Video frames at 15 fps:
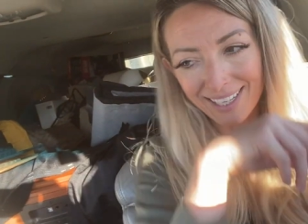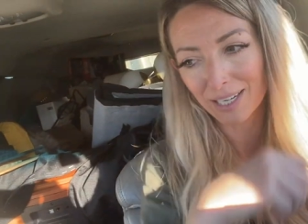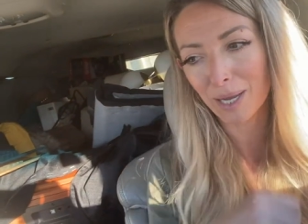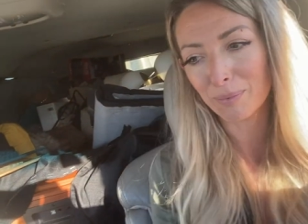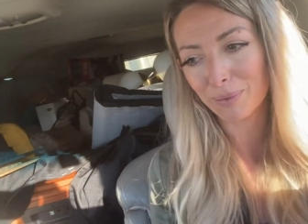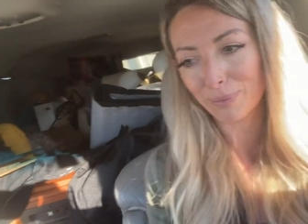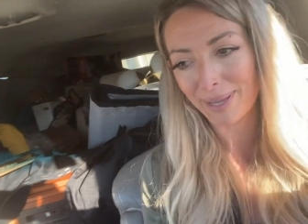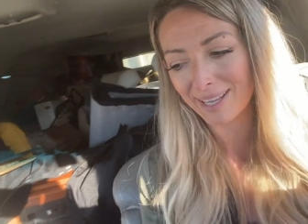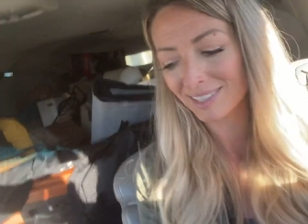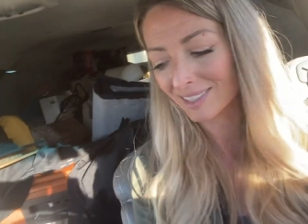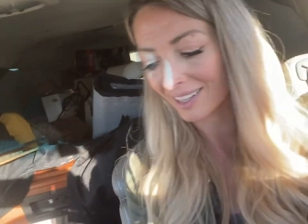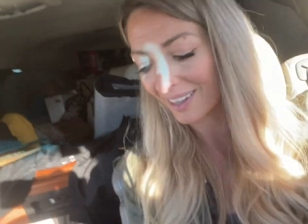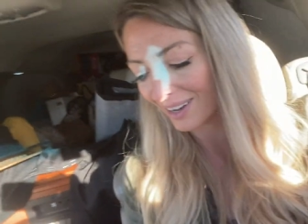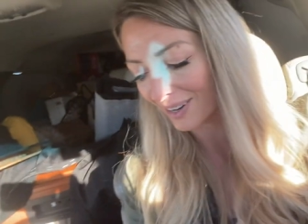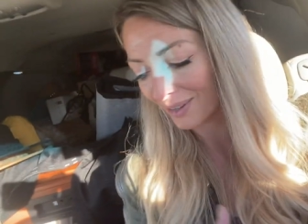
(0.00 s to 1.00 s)
a couple weeks
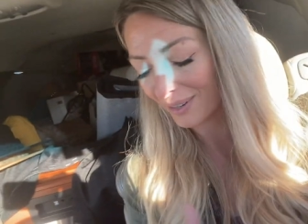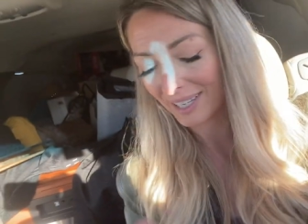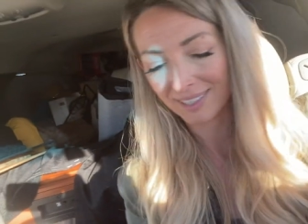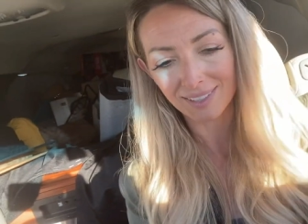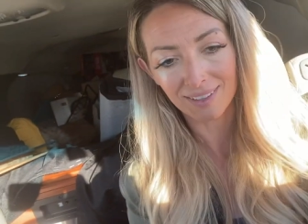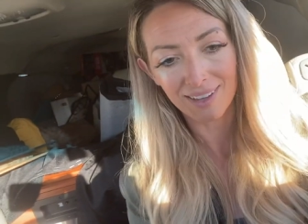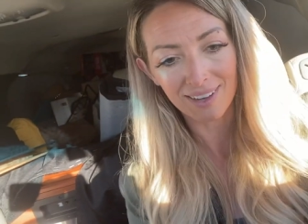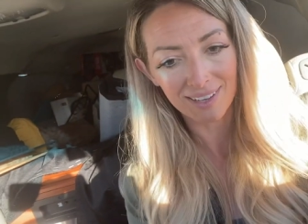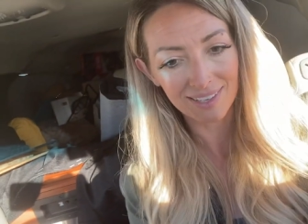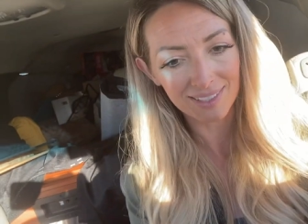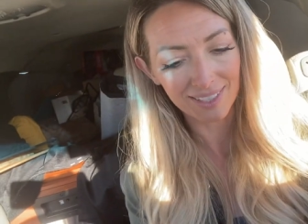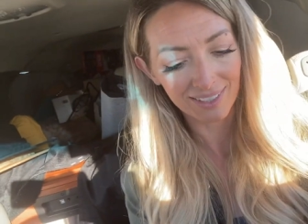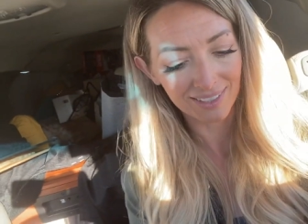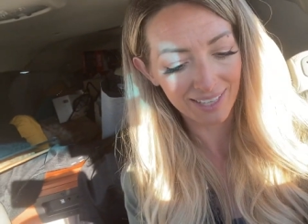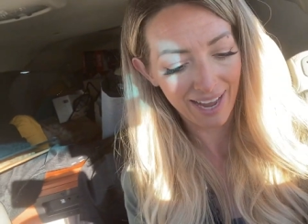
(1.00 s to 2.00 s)
ago. It's a lot
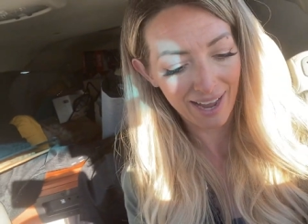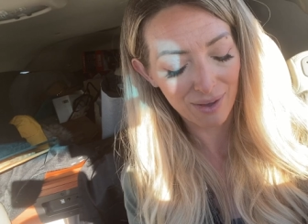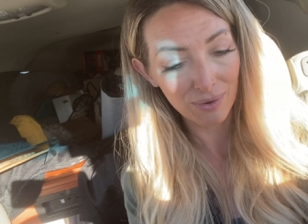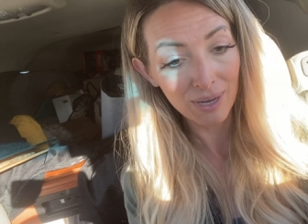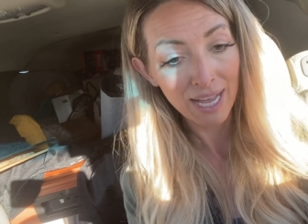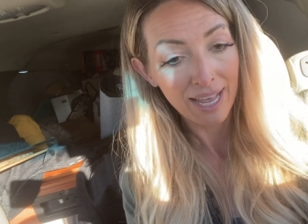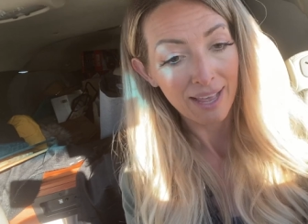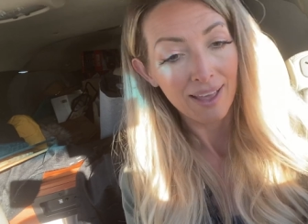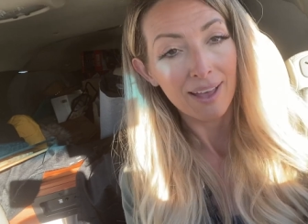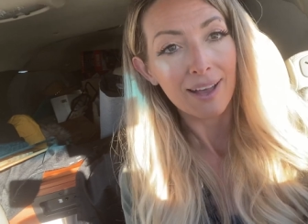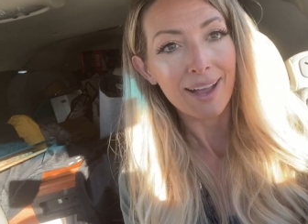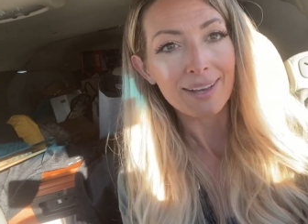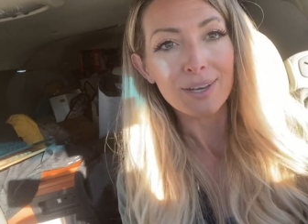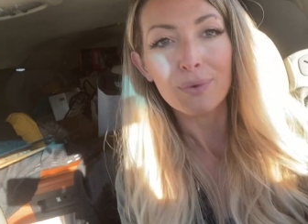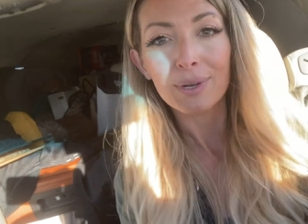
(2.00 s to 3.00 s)
easier now.
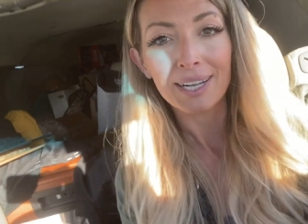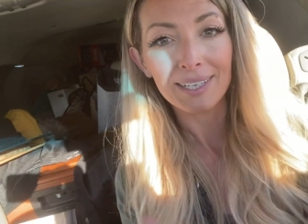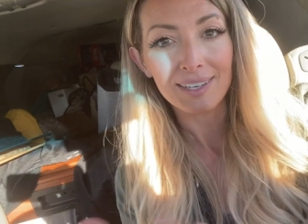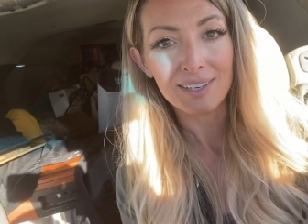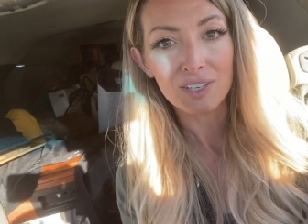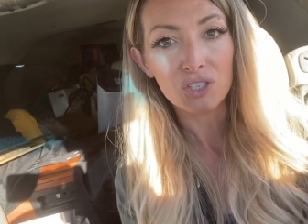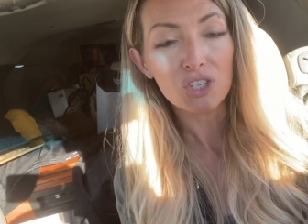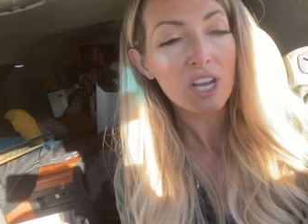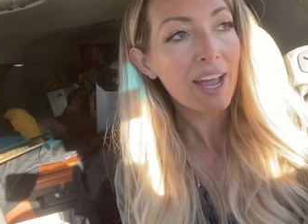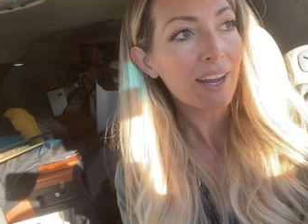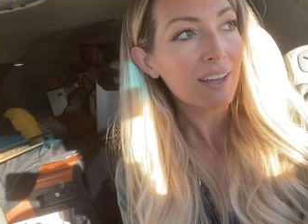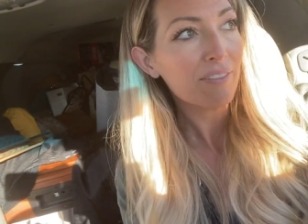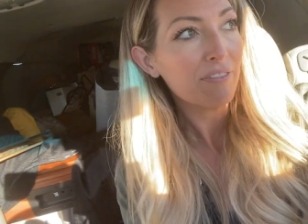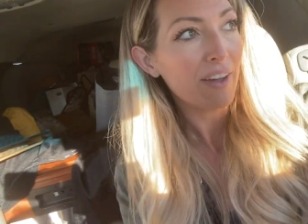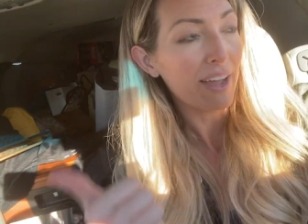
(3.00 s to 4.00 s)
I know what I need to check,
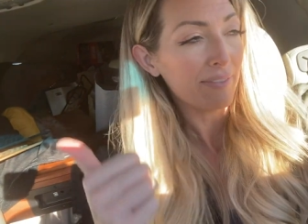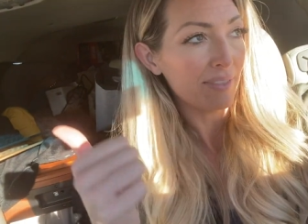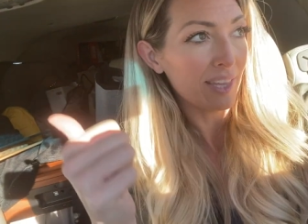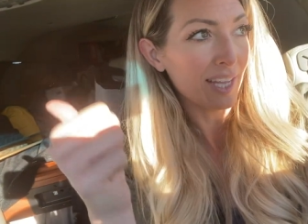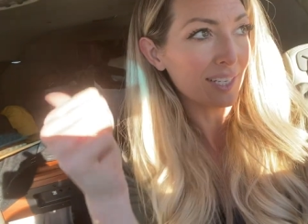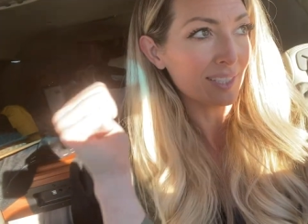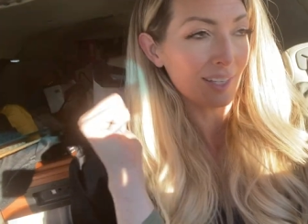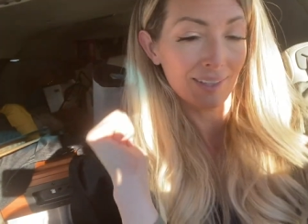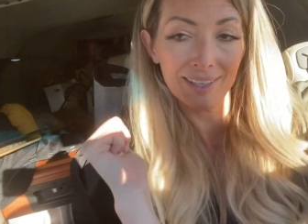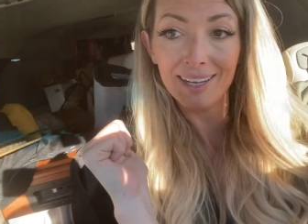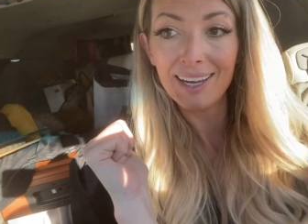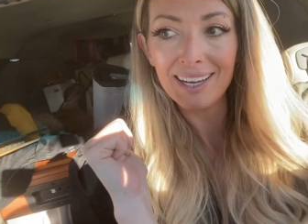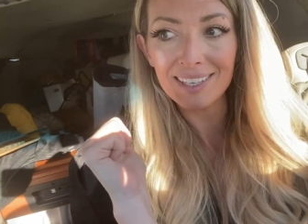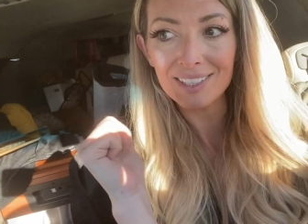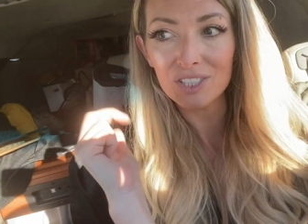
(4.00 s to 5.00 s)
five things on the
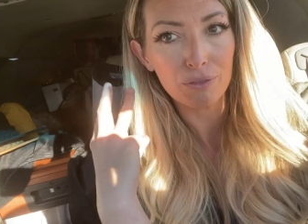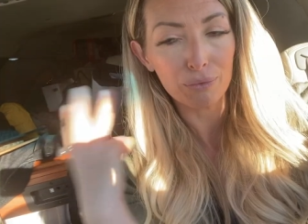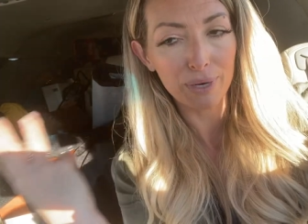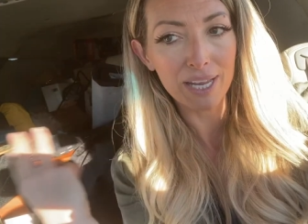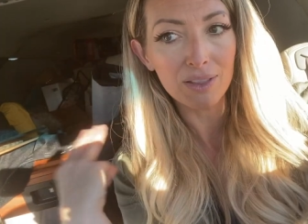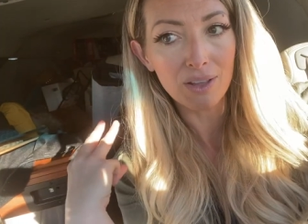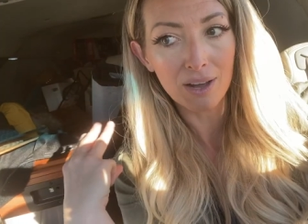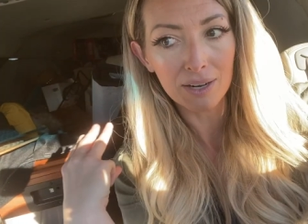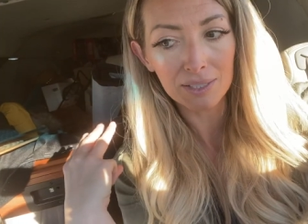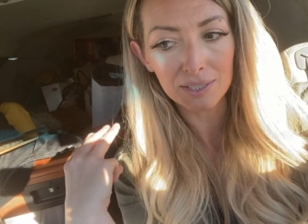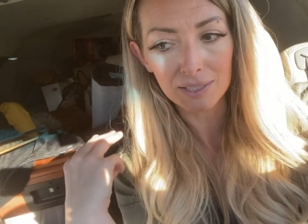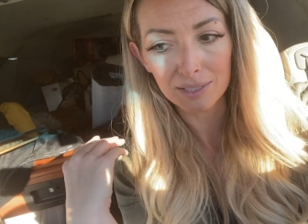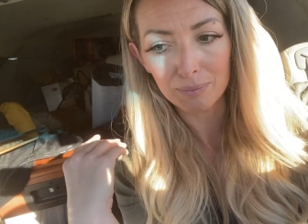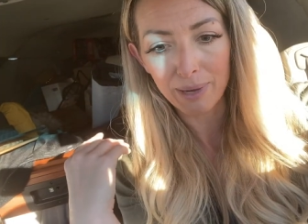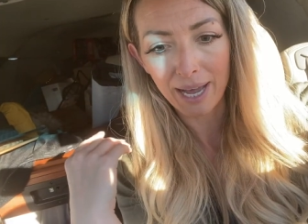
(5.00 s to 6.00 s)
hitch, three locks
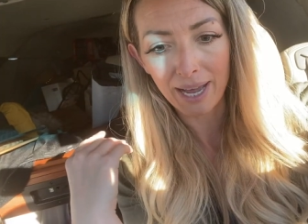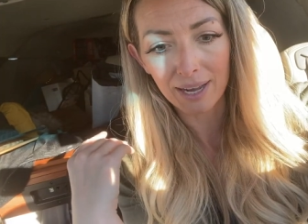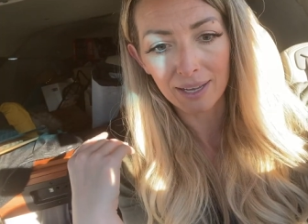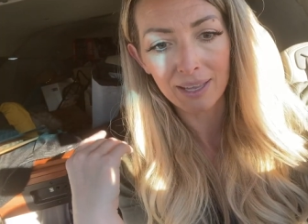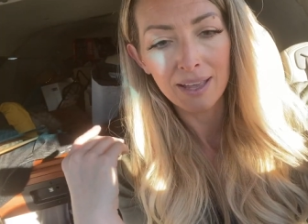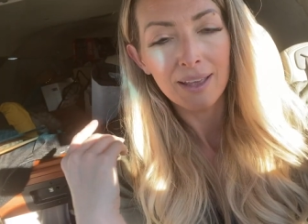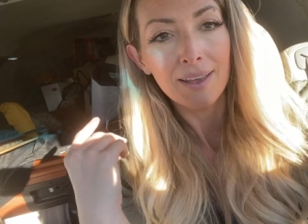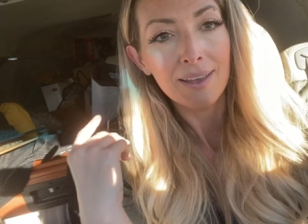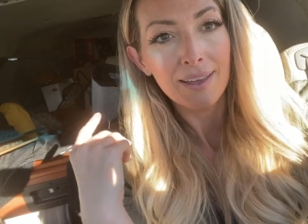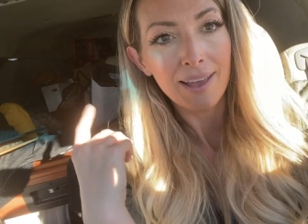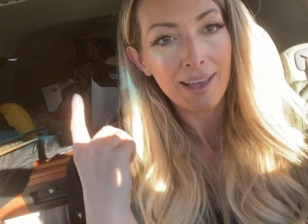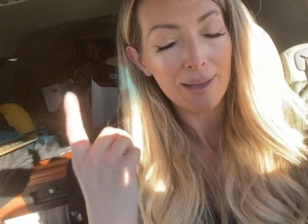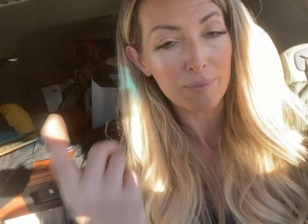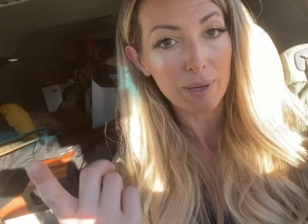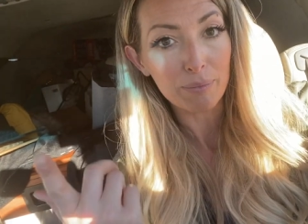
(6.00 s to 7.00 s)
in the back, and my